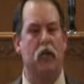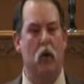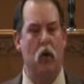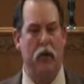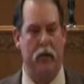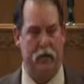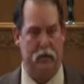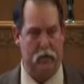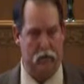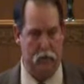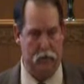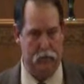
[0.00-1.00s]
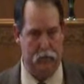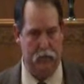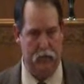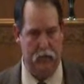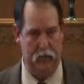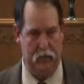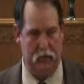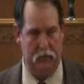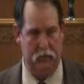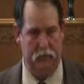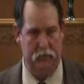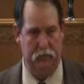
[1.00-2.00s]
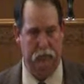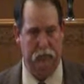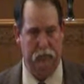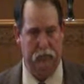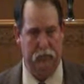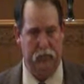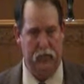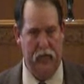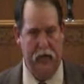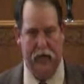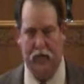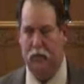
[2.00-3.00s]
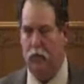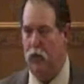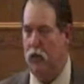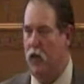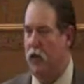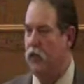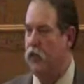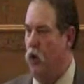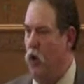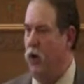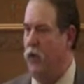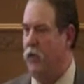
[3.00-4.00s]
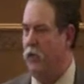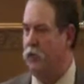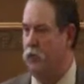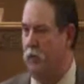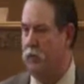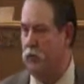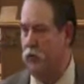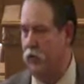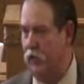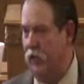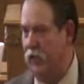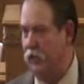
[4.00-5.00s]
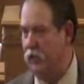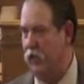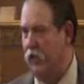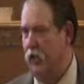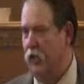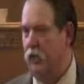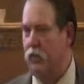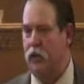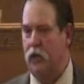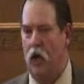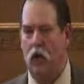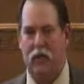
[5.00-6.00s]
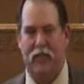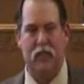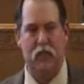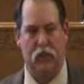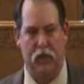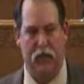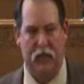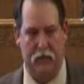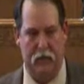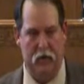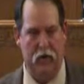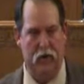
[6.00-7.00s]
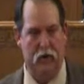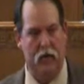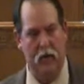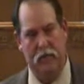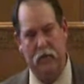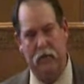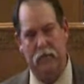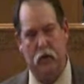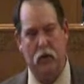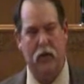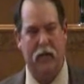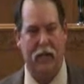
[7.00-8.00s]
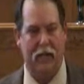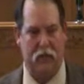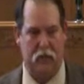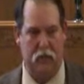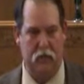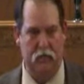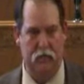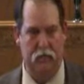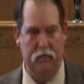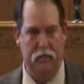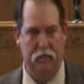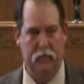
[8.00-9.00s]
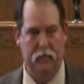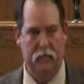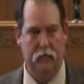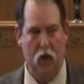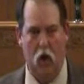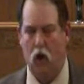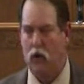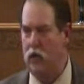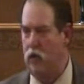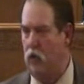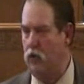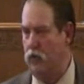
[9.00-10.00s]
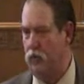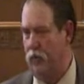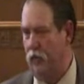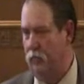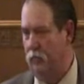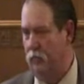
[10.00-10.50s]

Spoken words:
joined in the scriptural sense. And if we're not joined in the scriptural sense, the result is sin. You're either living in fornication or adultery.